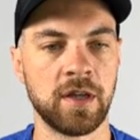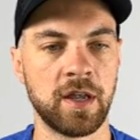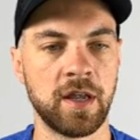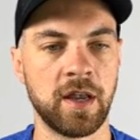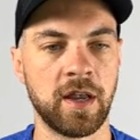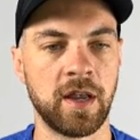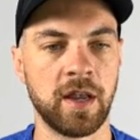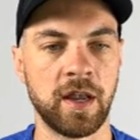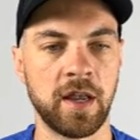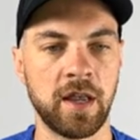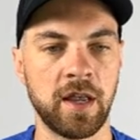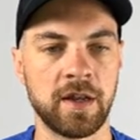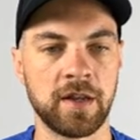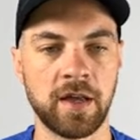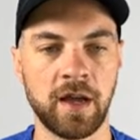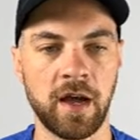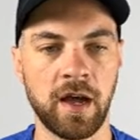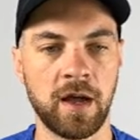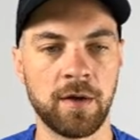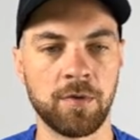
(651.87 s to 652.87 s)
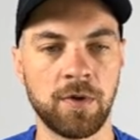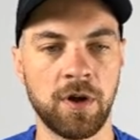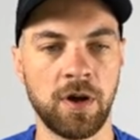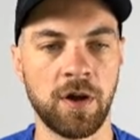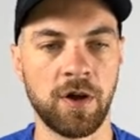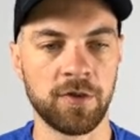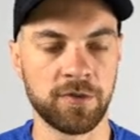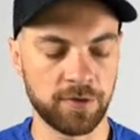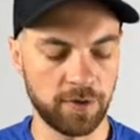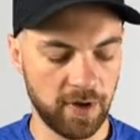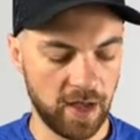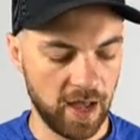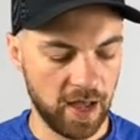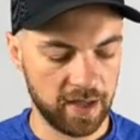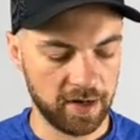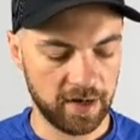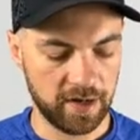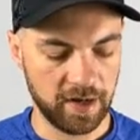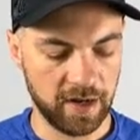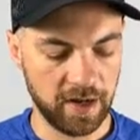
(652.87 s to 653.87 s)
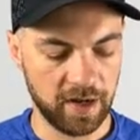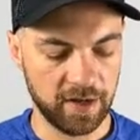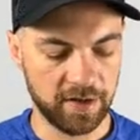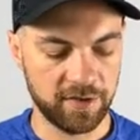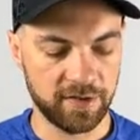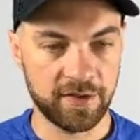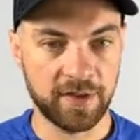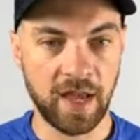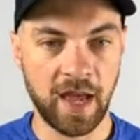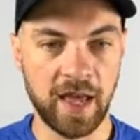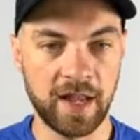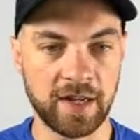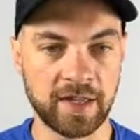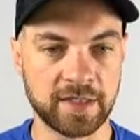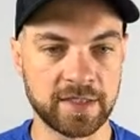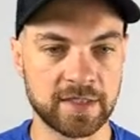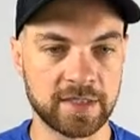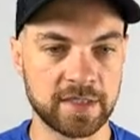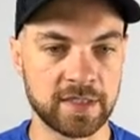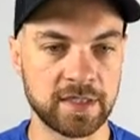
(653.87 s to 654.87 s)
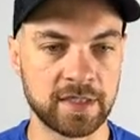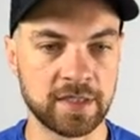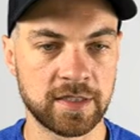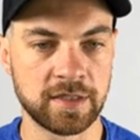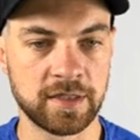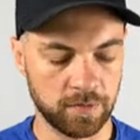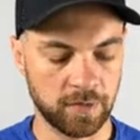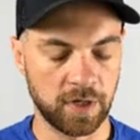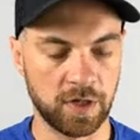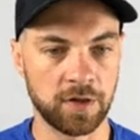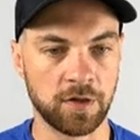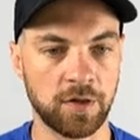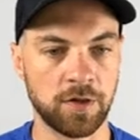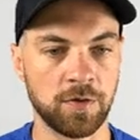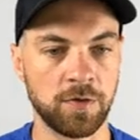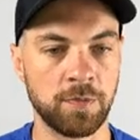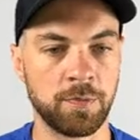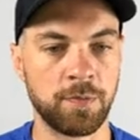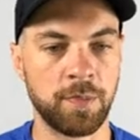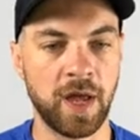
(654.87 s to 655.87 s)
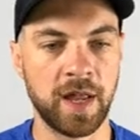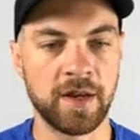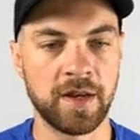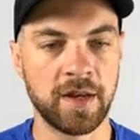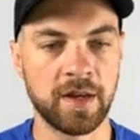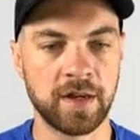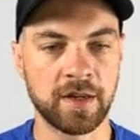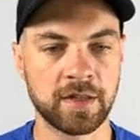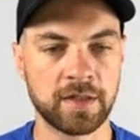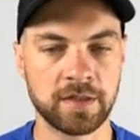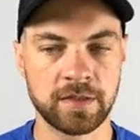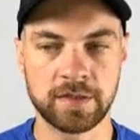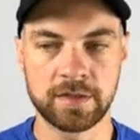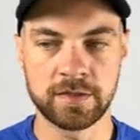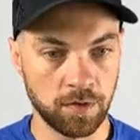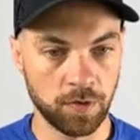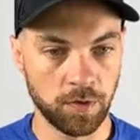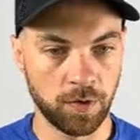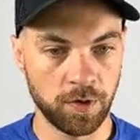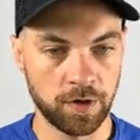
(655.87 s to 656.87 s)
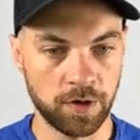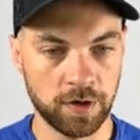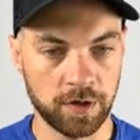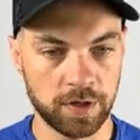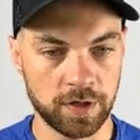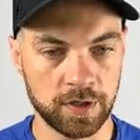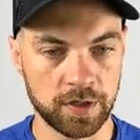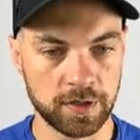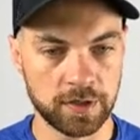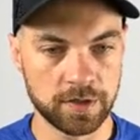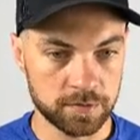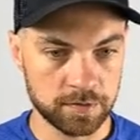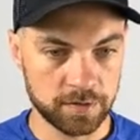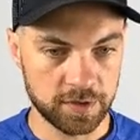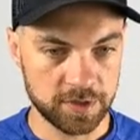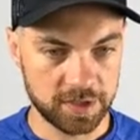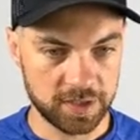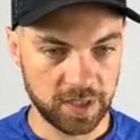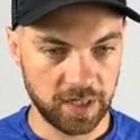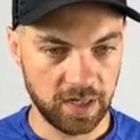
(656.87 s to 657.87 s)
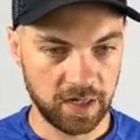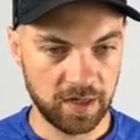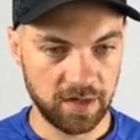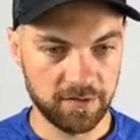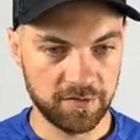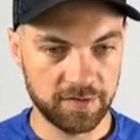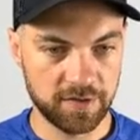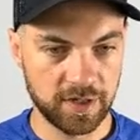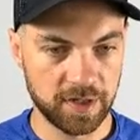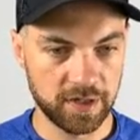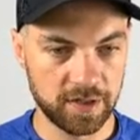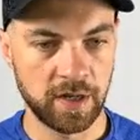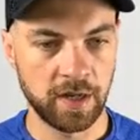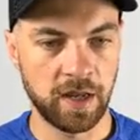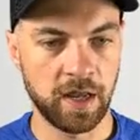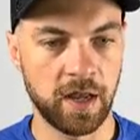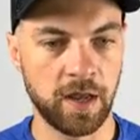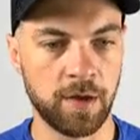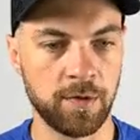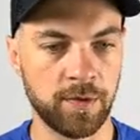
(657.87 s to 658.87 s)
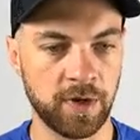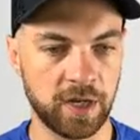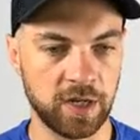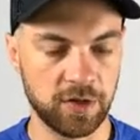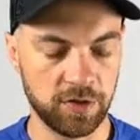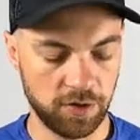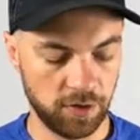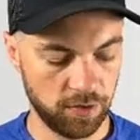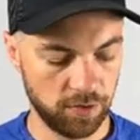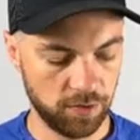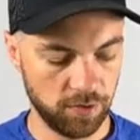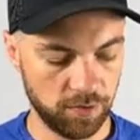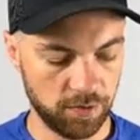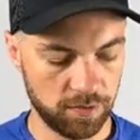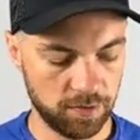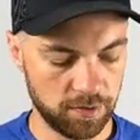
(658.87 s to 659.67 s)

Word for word: and I will also add in a status. We can do pending Ordered, perceived, and we could do